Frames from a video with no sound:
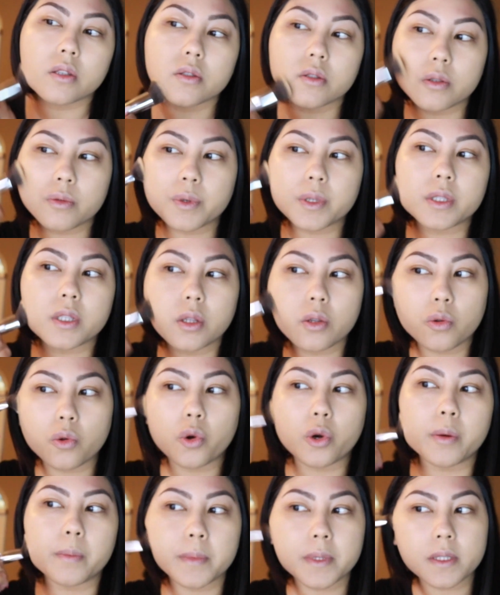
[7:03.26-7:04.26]
doing the
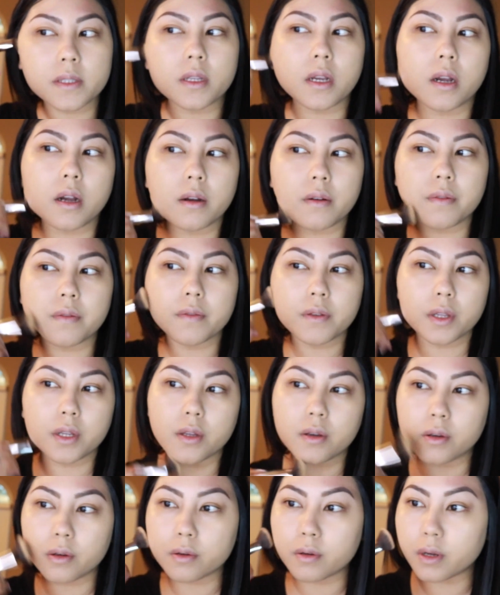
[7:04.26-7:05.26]
norm stuff, you
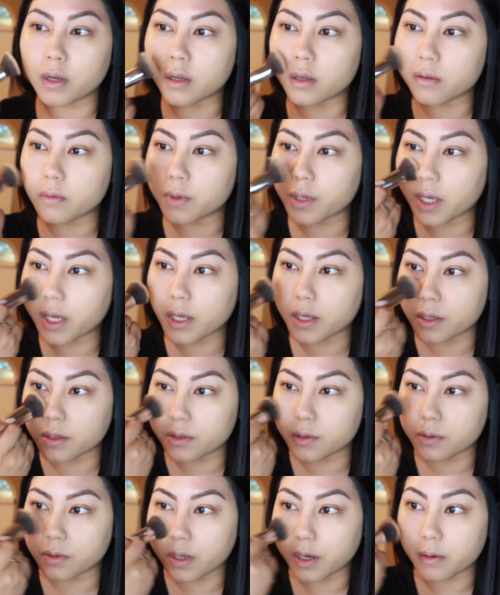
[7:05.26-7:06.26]
know. We can't
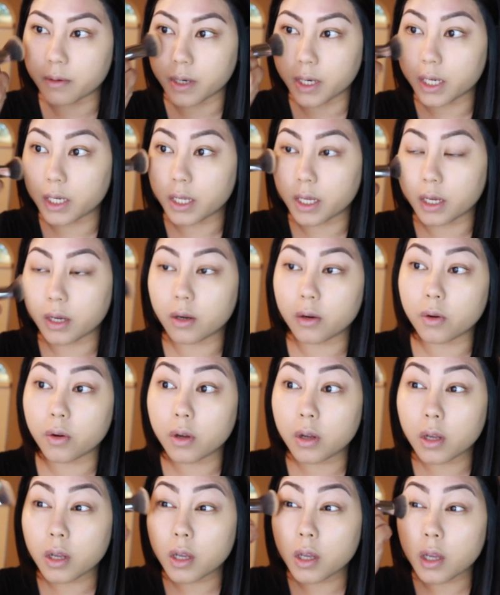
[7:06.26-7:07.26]
do that right now.
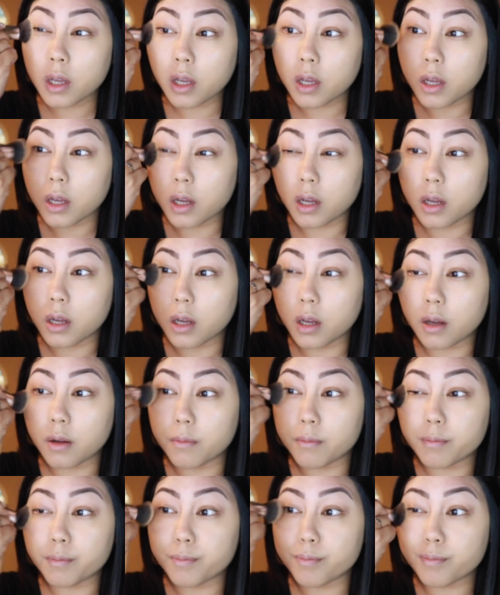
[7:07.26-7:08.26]

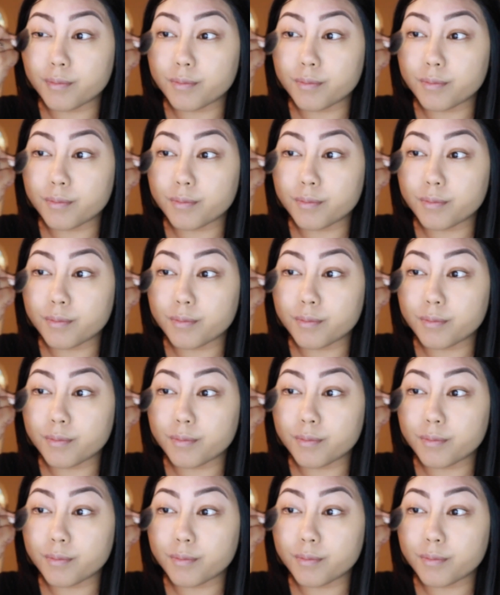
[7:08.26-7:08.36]
I